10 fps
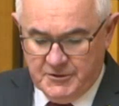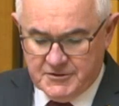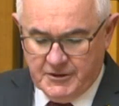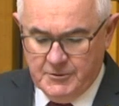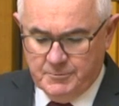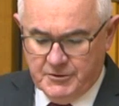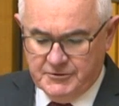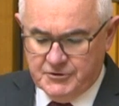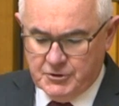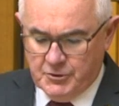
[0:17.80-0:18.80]
so,
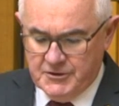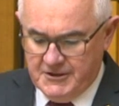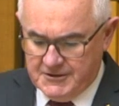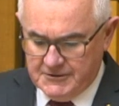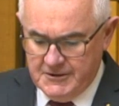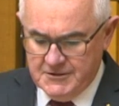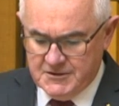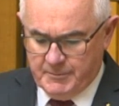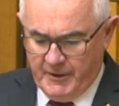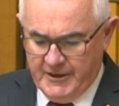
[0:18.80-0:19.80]
Britain joined Italy,
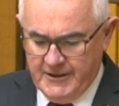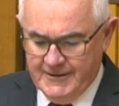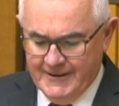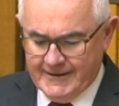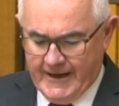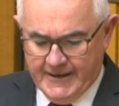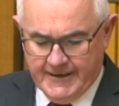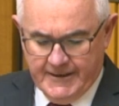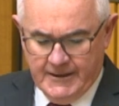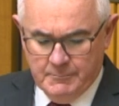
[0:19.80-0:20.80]
Spain,
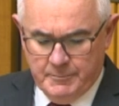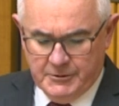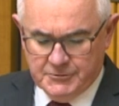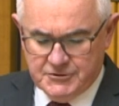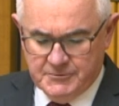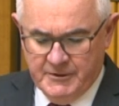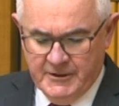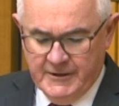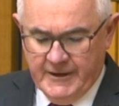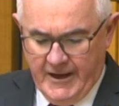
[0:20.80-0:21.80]
Canada, Belgium
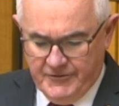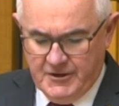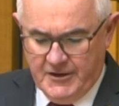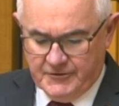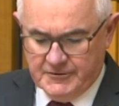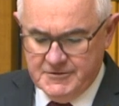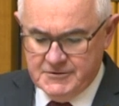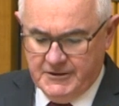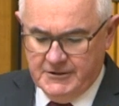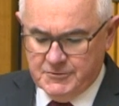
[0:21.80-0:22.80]
and the Netherlands
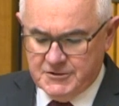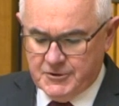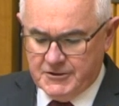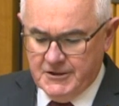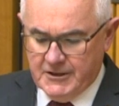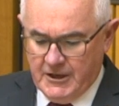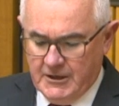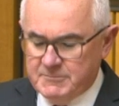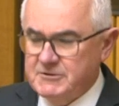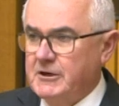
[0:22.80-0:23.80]
in restricting
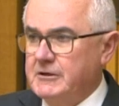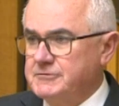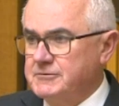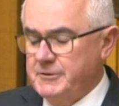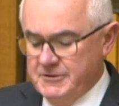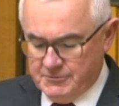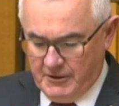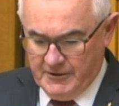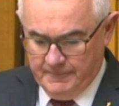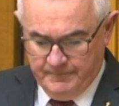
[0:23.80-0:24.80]
arms sales to
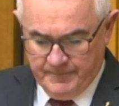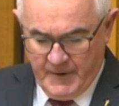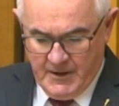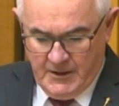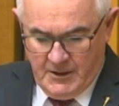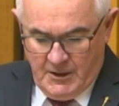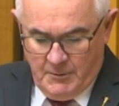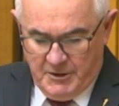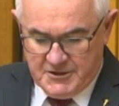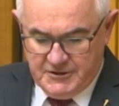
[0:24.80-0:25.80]
Israel.
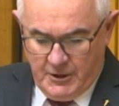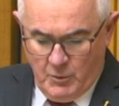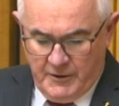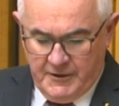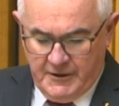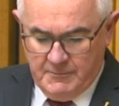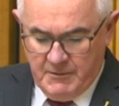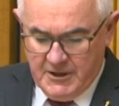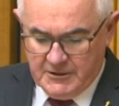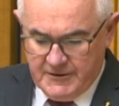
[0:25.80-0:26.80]
But it's no wonder
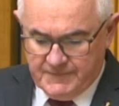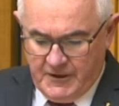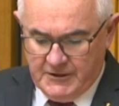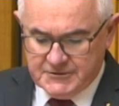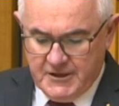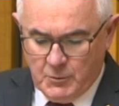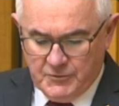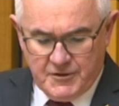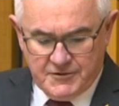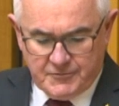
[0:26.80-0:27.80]
many are left asking what
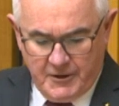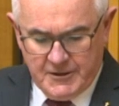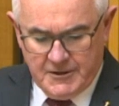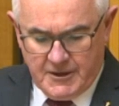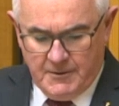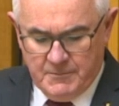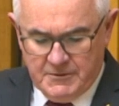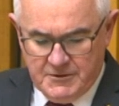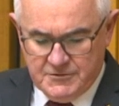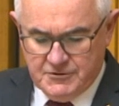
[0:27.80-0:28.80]
the Australian government
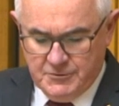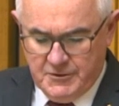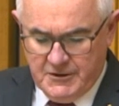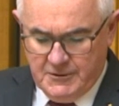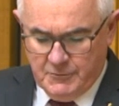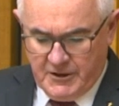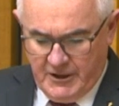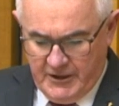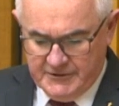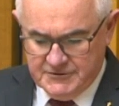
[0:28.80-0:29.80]
is doing in
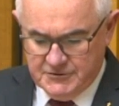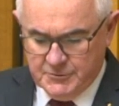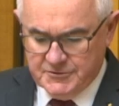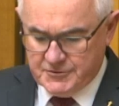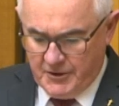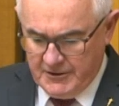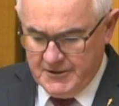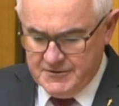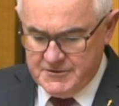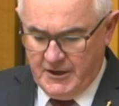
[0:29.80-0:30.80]
regards to
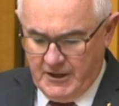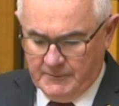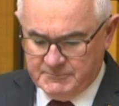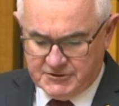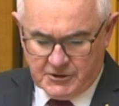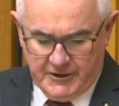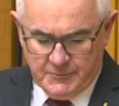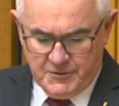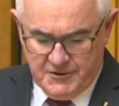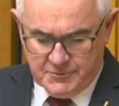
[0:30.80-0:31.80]
Australia's arms trade
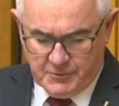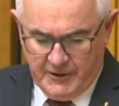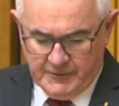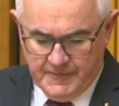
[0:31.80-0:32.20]
with Israel,